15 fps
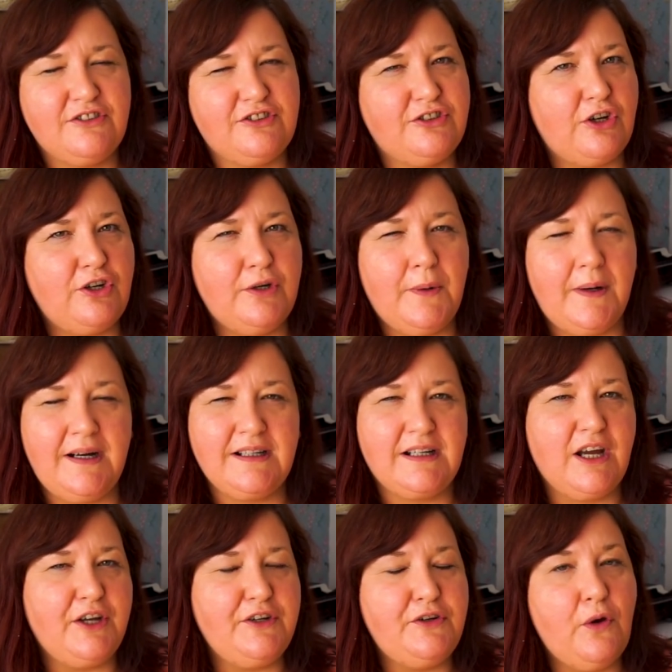Style
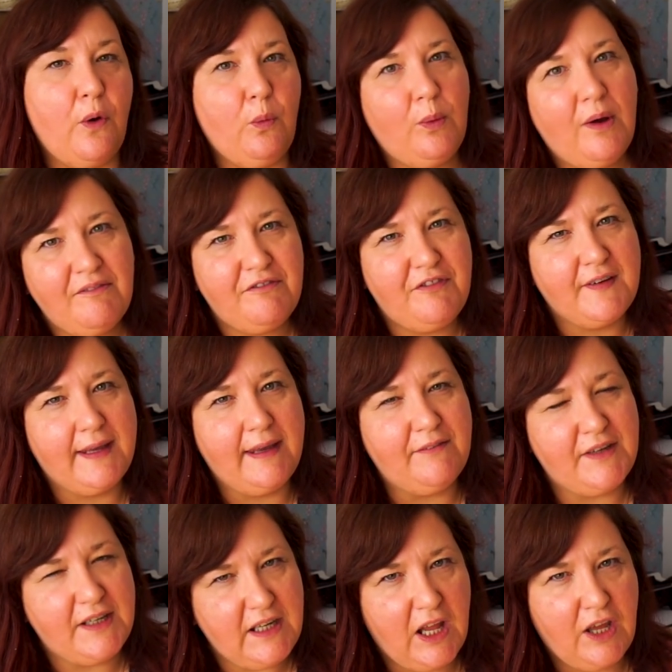Arca, not one for
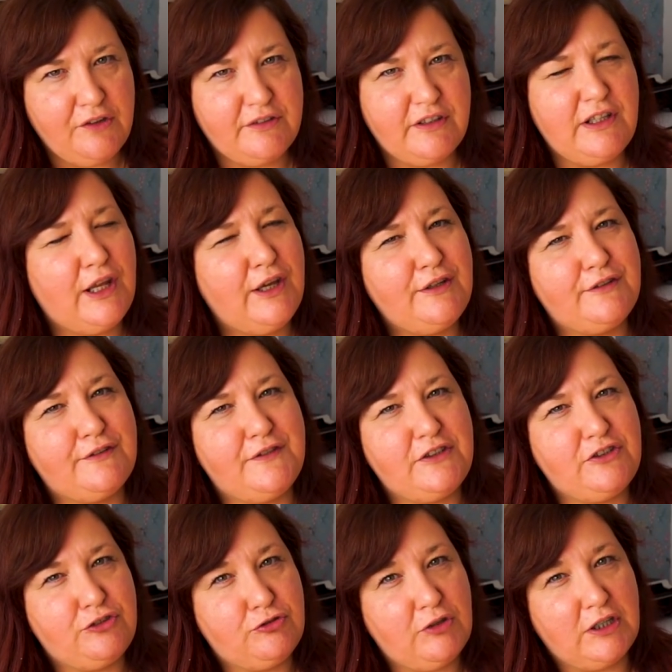giving loads and loads of
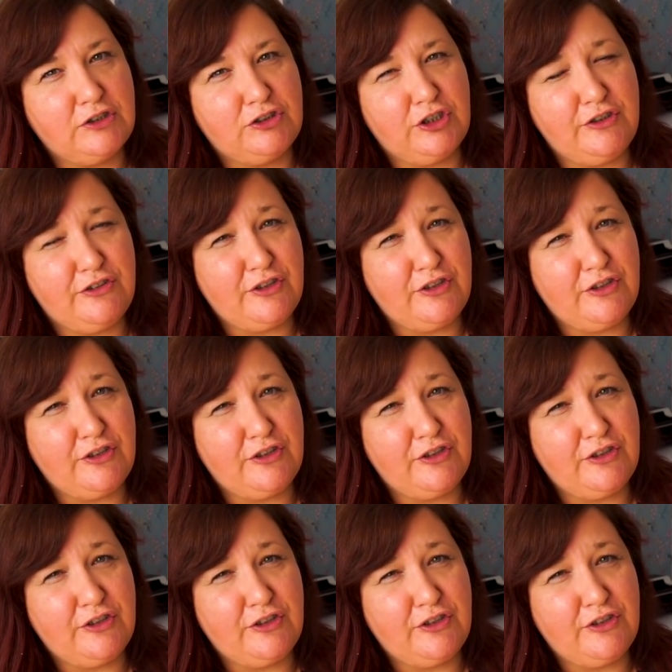instruction.